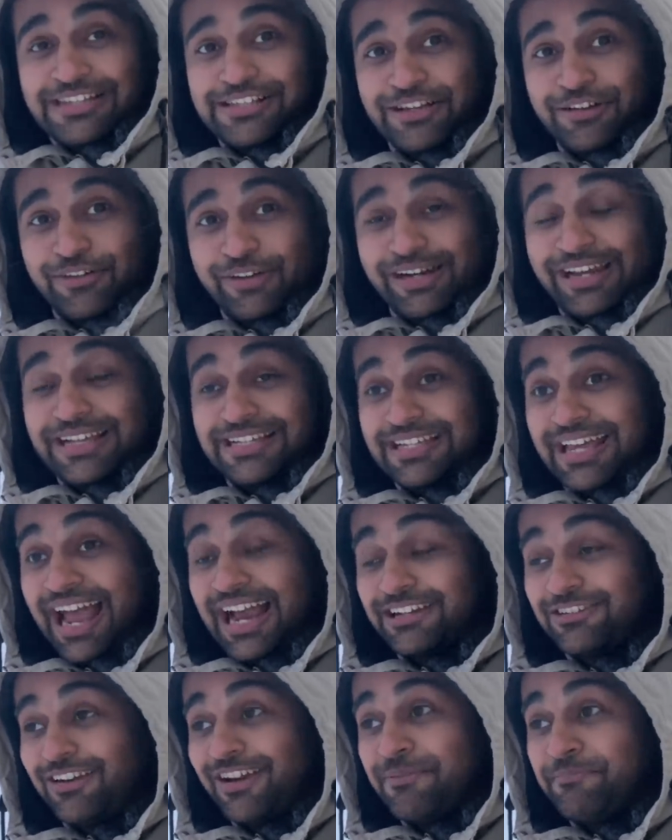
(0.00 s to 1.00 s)
So it is
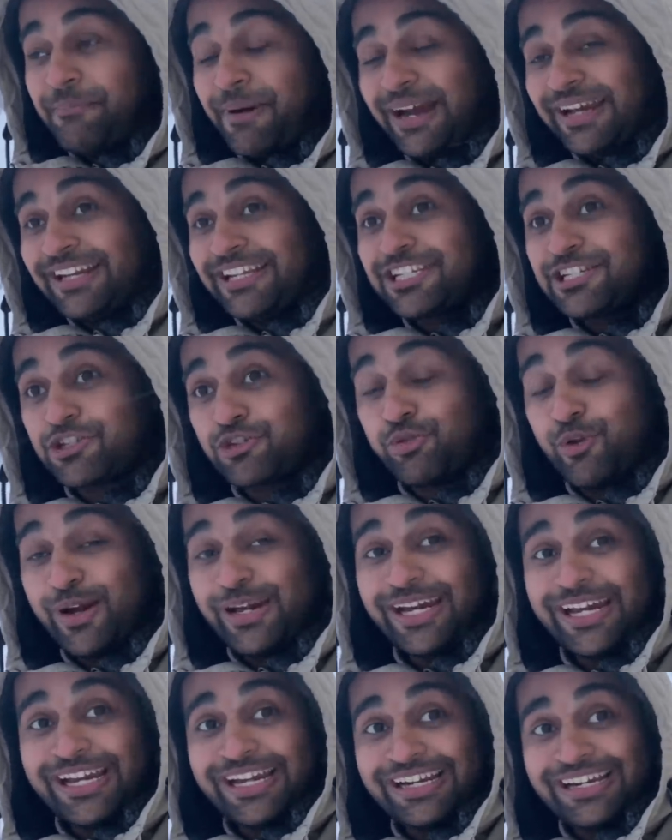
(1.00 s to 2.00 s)
actually minus
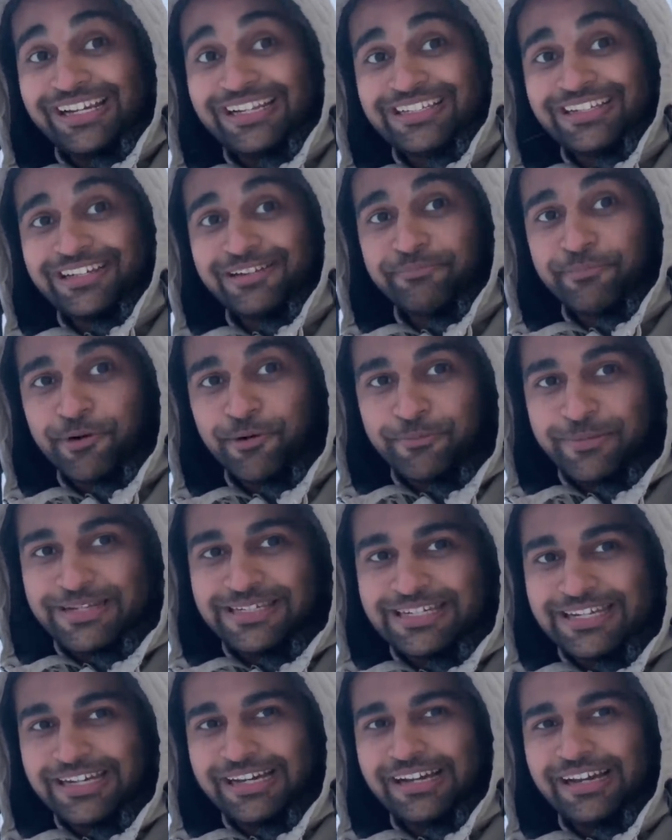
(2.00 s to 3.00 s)
20 degrees at the
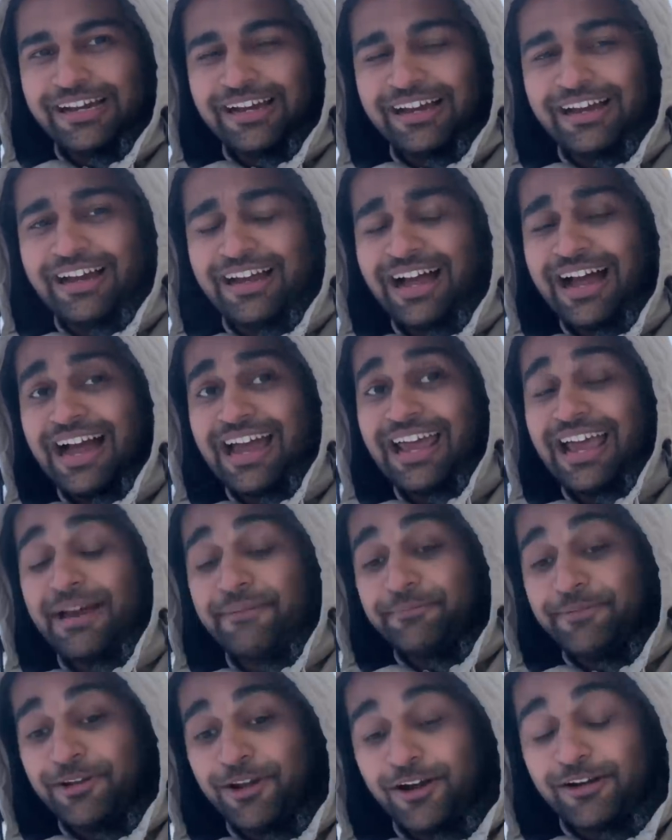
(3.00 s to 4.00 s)
moment here. I
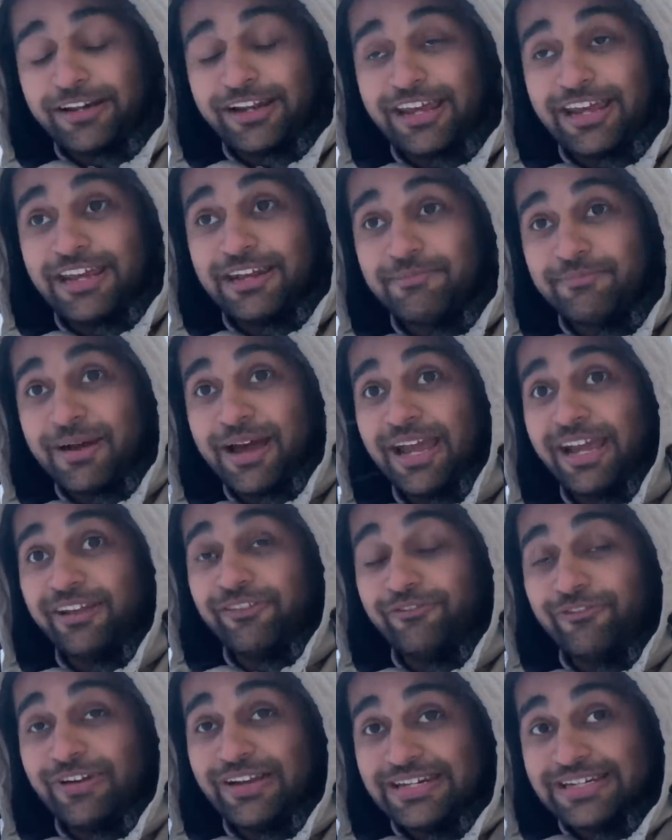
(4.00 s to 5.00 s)
am not in my
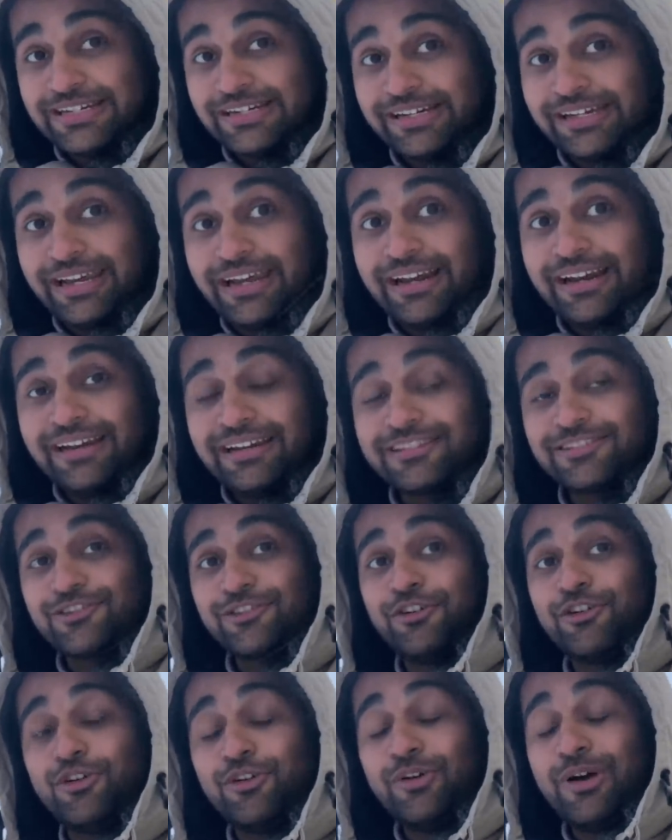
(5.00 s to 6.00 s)
winter gear, so
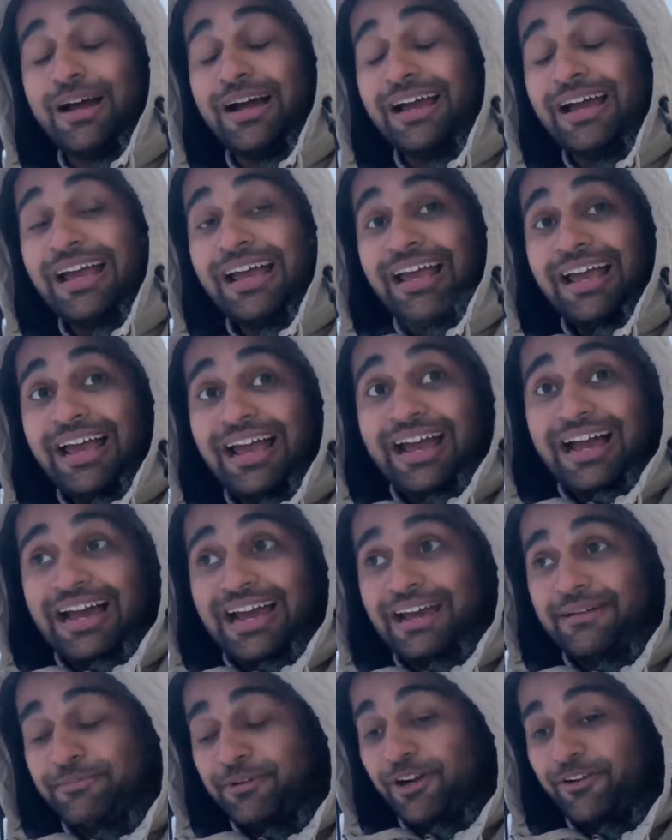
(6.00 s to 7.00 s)

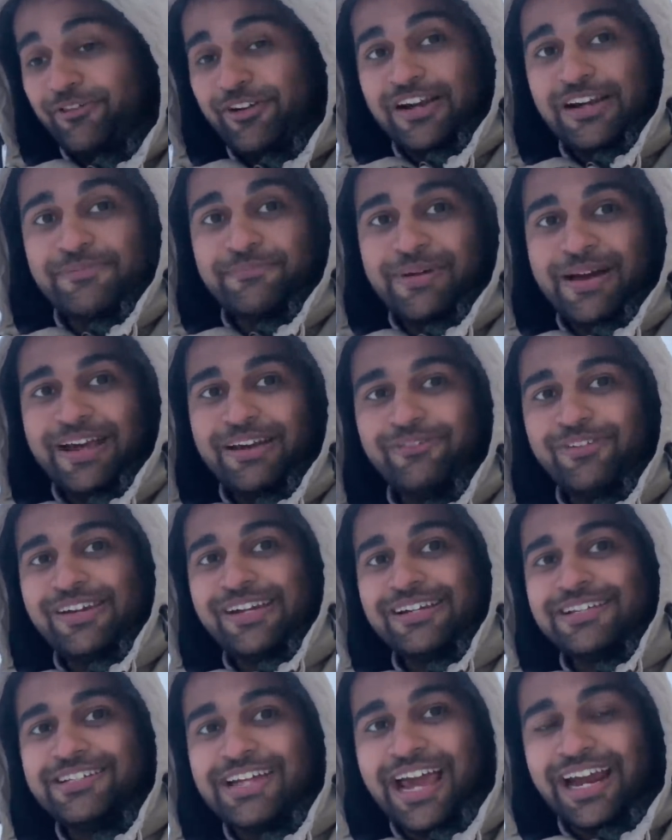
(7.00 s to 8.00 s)
I'm not wearing my
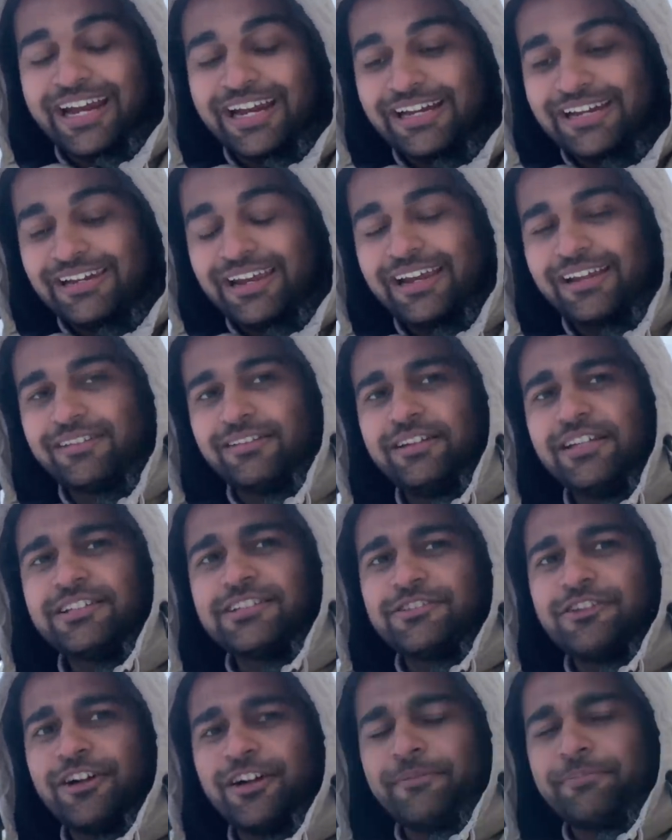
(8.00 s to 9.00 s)
winter jacket. Like, this
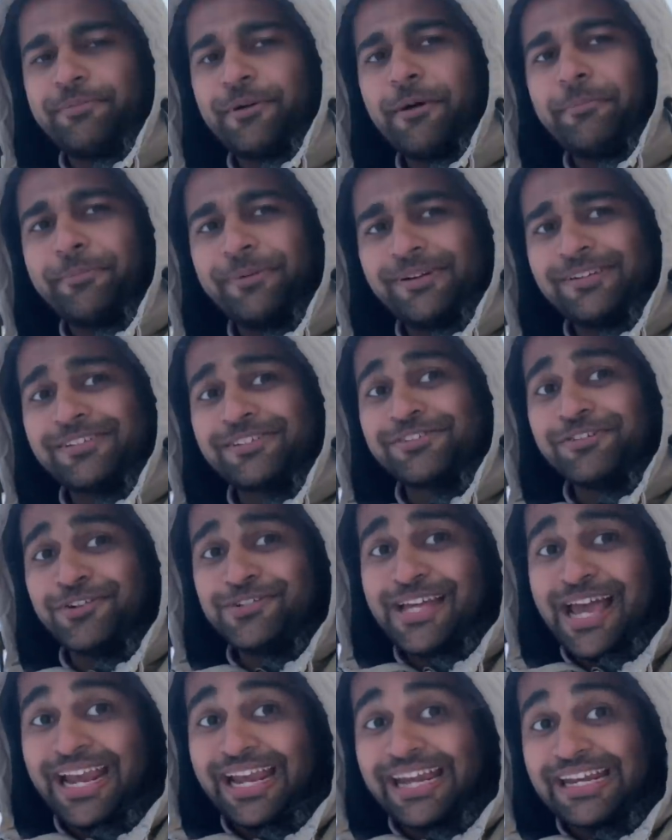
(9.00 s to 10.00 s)
is not a proper
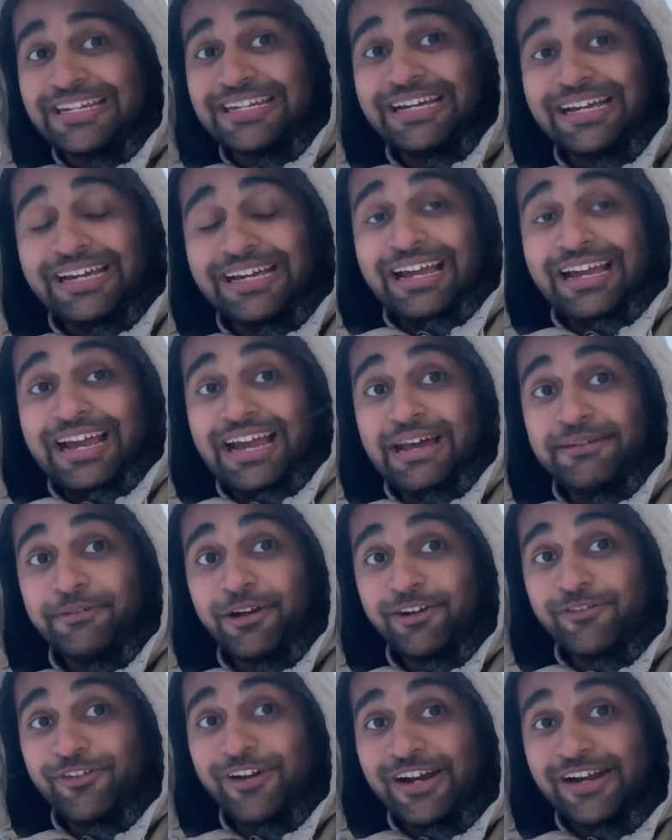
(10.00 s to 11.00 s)
snow jacket. I'm
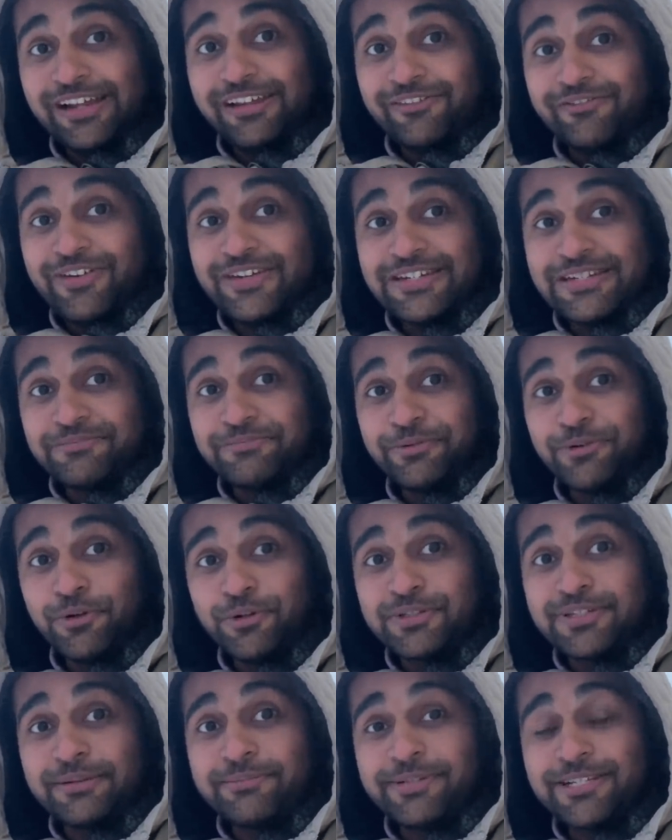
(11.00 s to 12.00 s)
not wearing winter
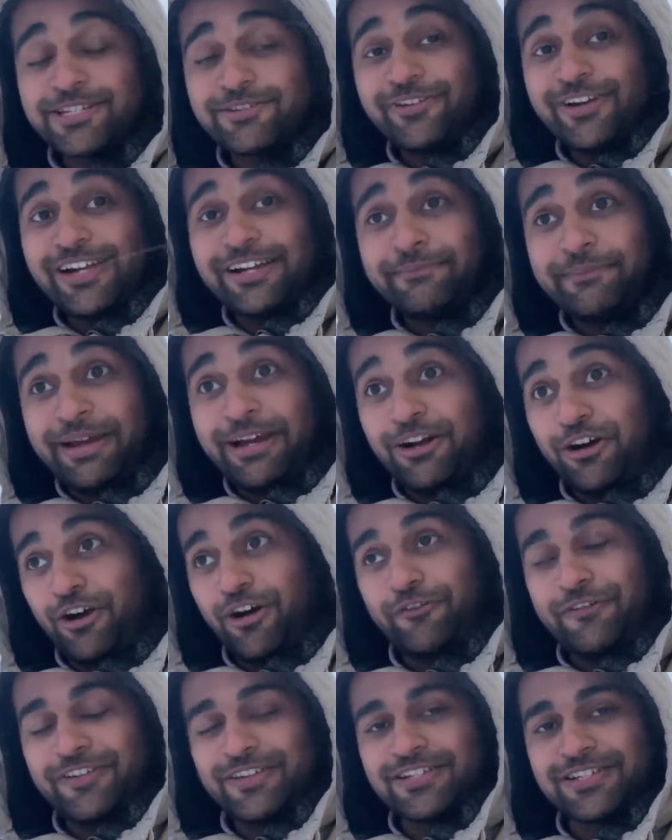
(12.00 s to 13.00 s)
boots, I'm just wearing my
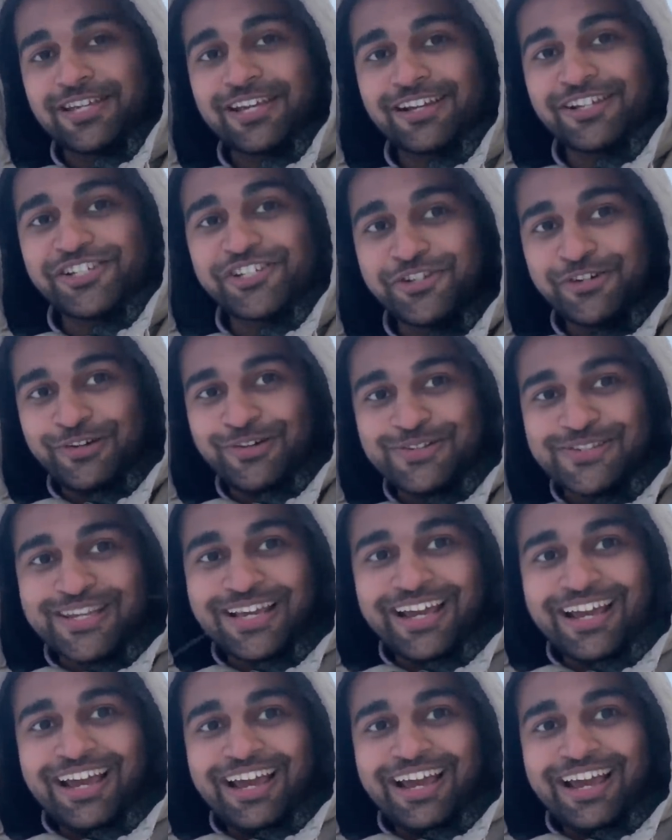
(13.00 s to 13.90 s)
office shoes.